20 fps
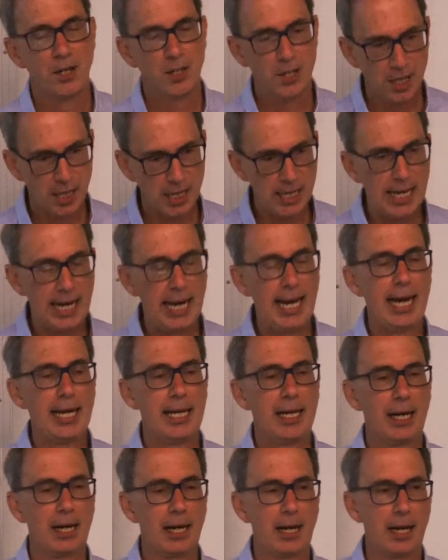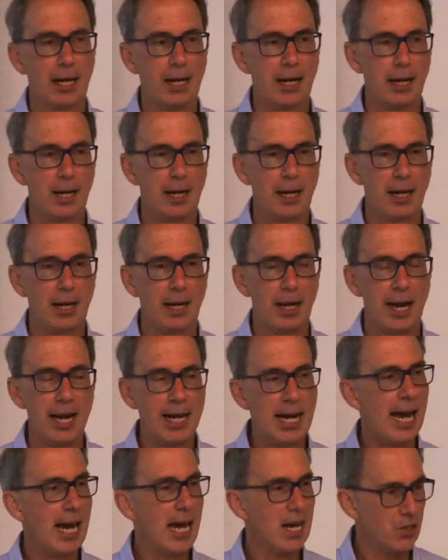to get
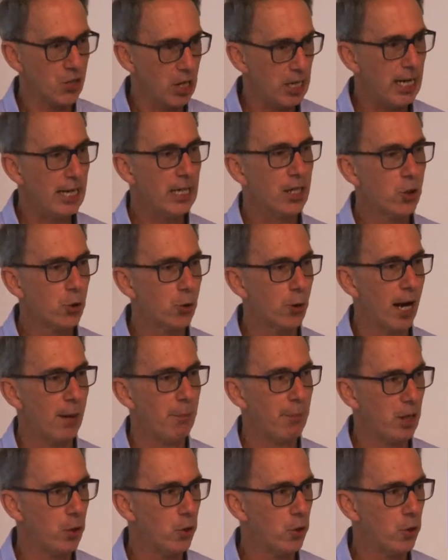an A R C linkage grant,